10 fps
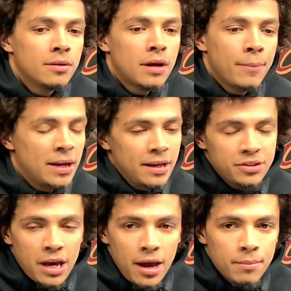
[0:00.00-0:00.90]
I mean,
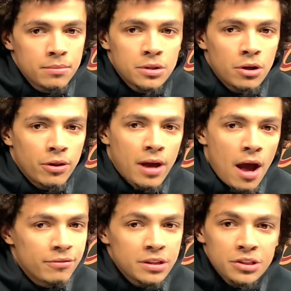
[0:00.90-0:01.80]
each game, you know, the
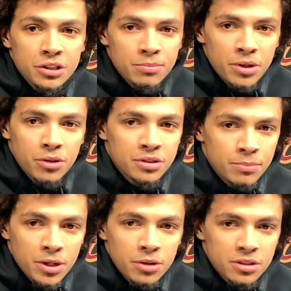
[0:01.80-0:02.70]
confidence just builds
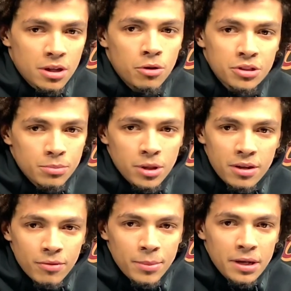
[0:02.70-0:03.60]
and builds. The coaches
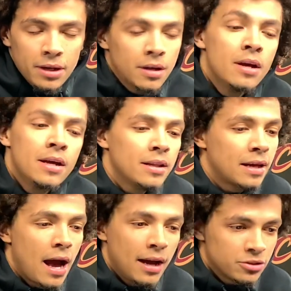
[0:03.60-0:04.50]
believe in me, and the
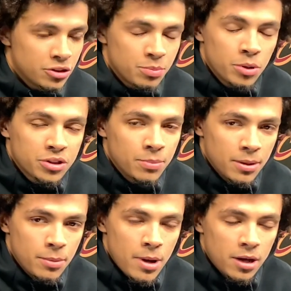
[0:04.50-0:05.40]
guys are just pushing me
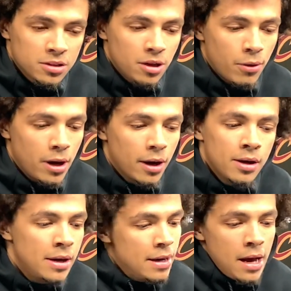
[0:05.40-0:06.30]
to be better. So,
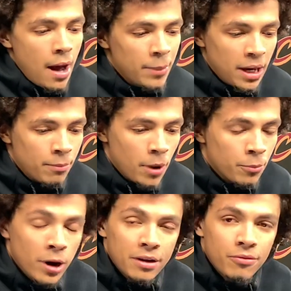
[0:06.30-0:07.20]
I mean,
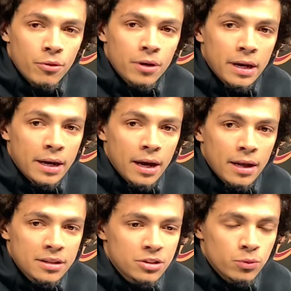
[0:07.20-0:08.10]
I'm ready for it, and
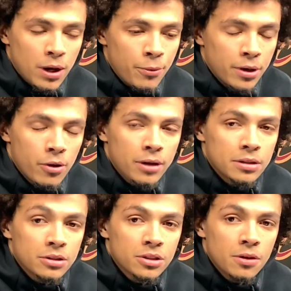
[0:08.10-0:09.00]
that's just what I want to go out
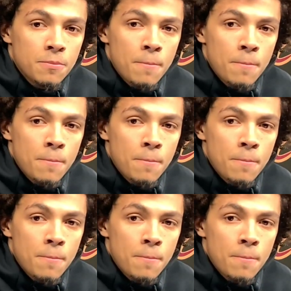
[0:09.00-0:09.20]
there and show.